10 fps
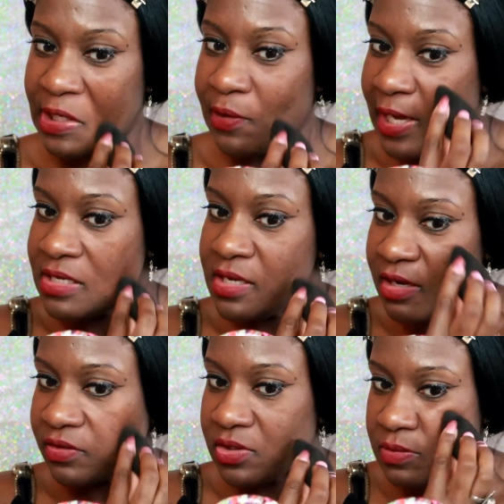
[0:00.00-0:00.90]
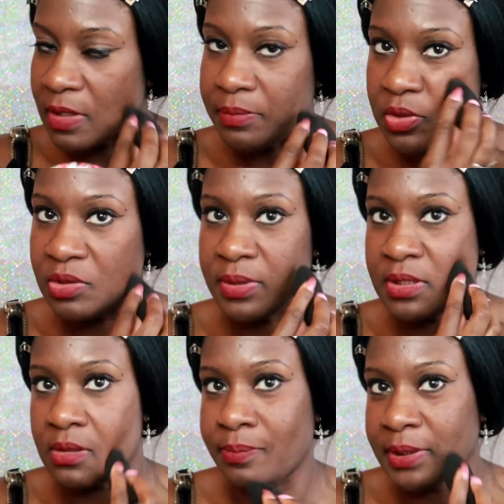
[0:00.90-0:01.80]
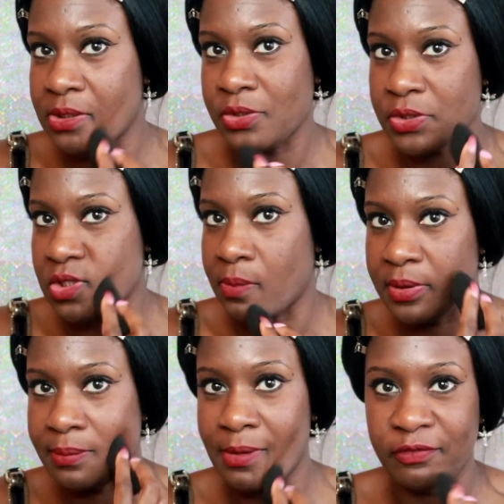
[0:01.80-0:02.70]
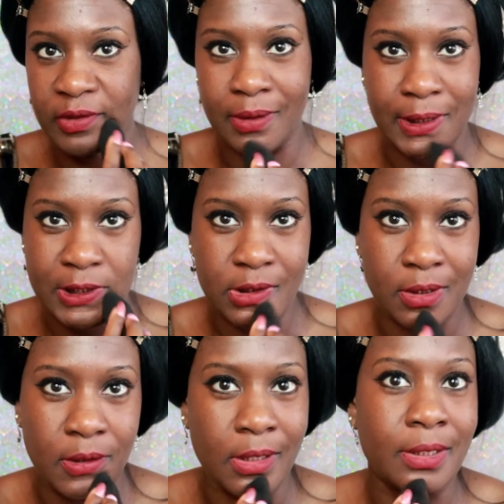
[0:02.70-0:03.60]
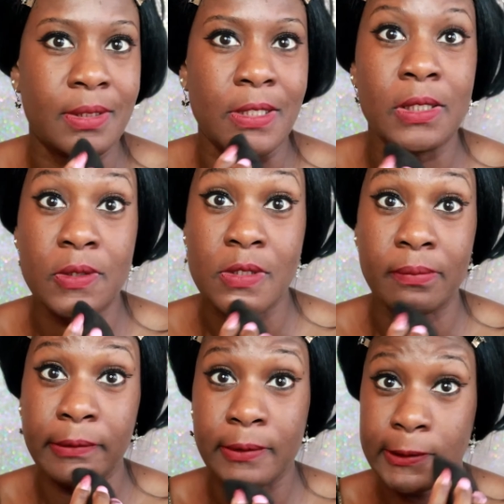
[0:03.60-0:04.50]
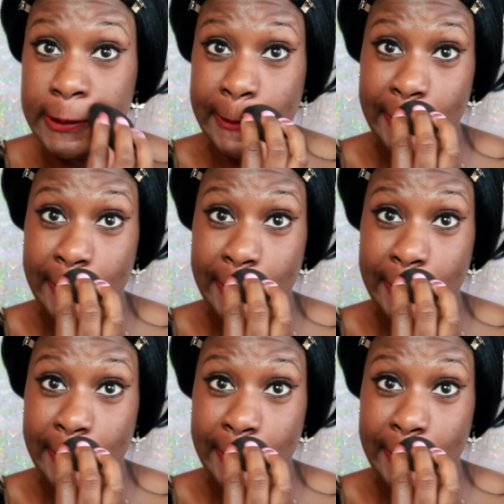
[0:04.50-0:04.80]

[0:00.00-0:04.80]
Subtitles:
Now, I never use my Beauty Blender to put my foundation on. I know some people do,